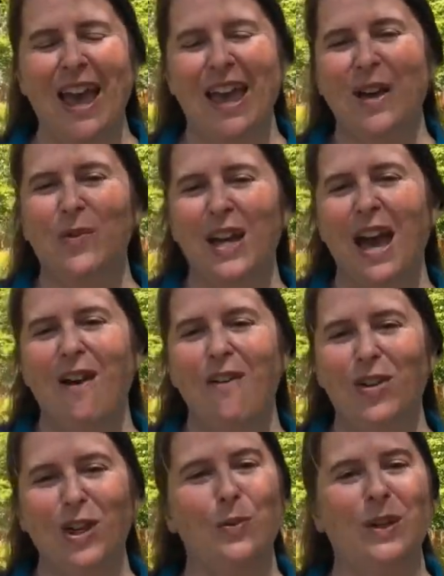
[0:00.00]
and we have
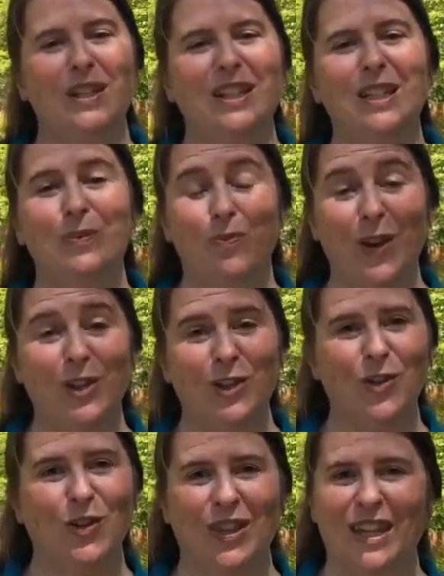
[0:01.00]
a little bit of
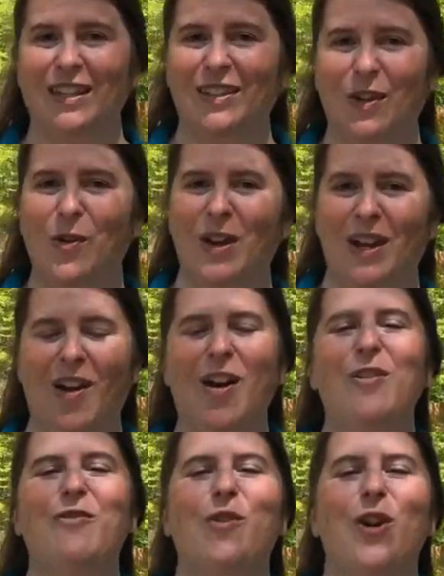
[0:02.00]
special things going
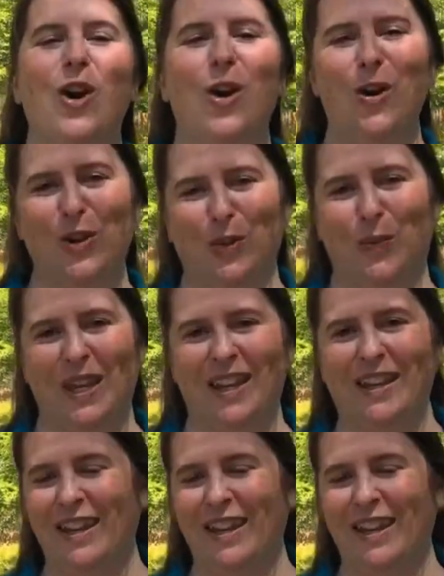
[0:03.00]
on for Earth Week.